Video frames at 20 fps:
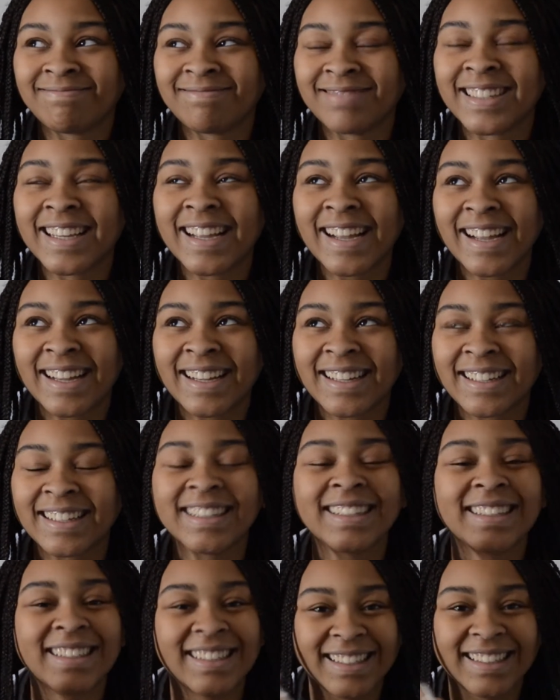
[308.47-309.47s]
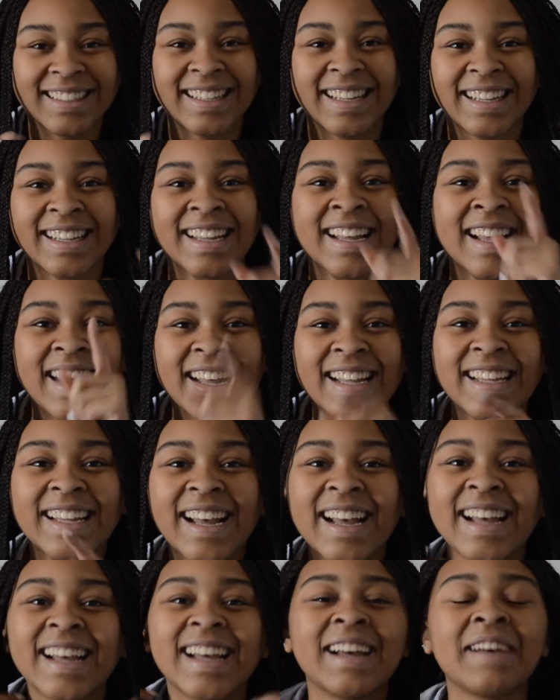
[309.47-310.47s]
Yeah, okay,
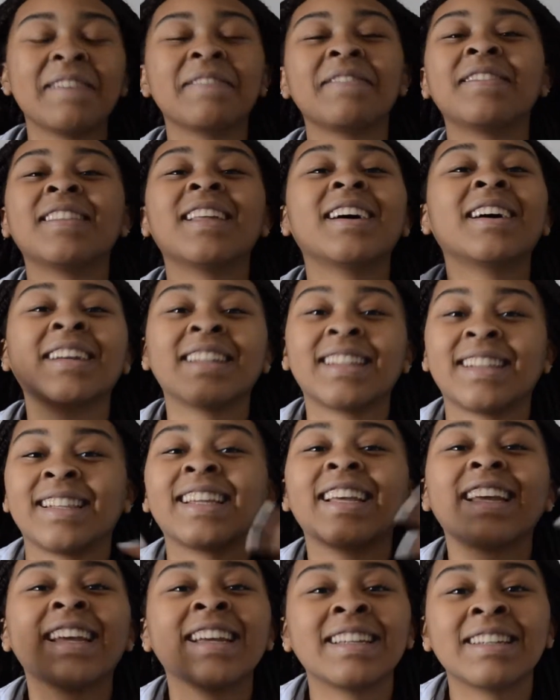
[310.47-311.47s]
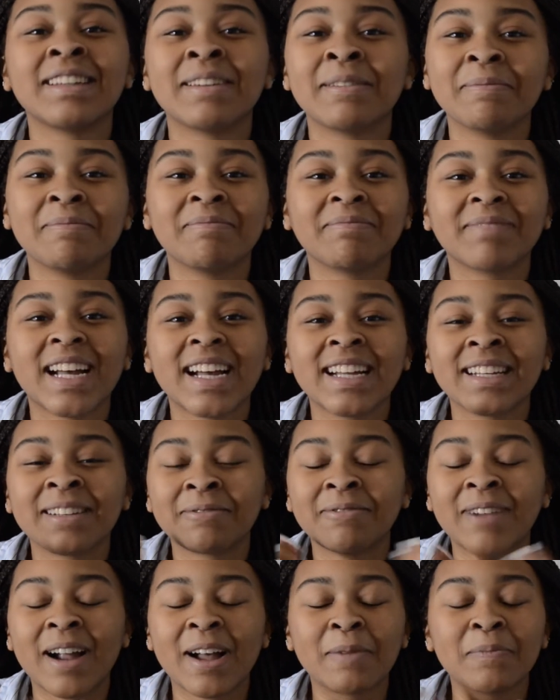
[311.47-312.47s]
yeah, of the kingdom kind of
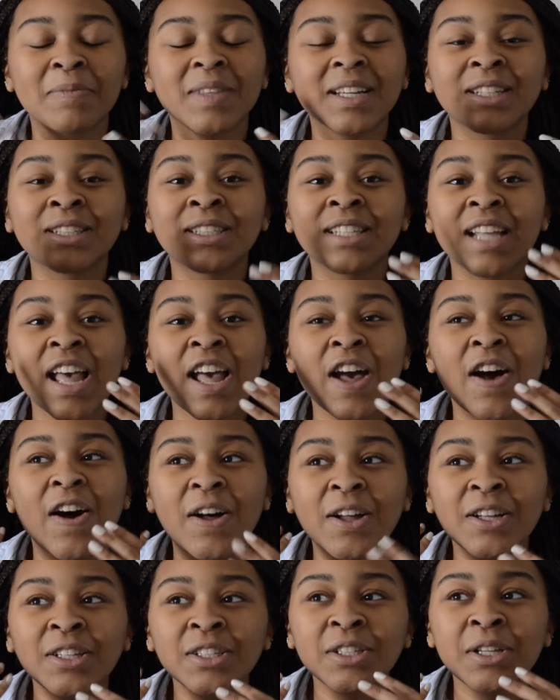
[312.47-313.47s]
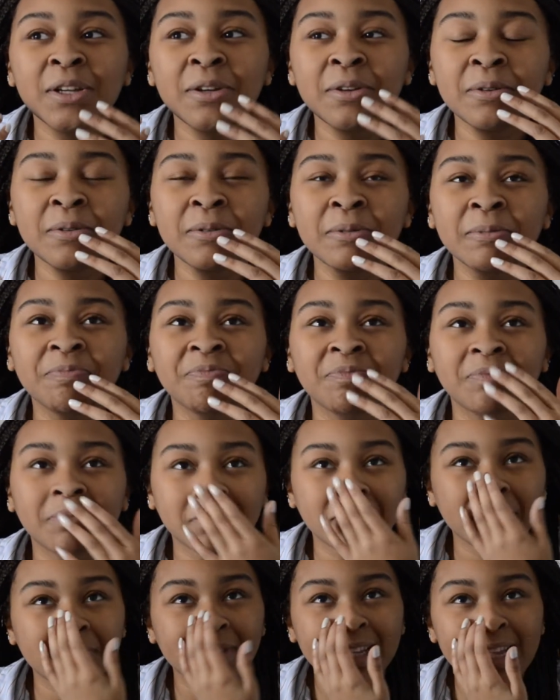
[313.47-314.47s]
realm. There's also
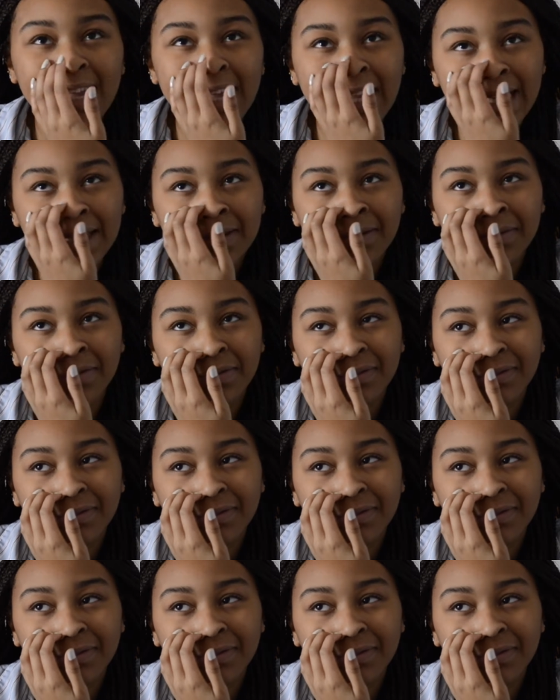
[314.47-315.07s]
kind of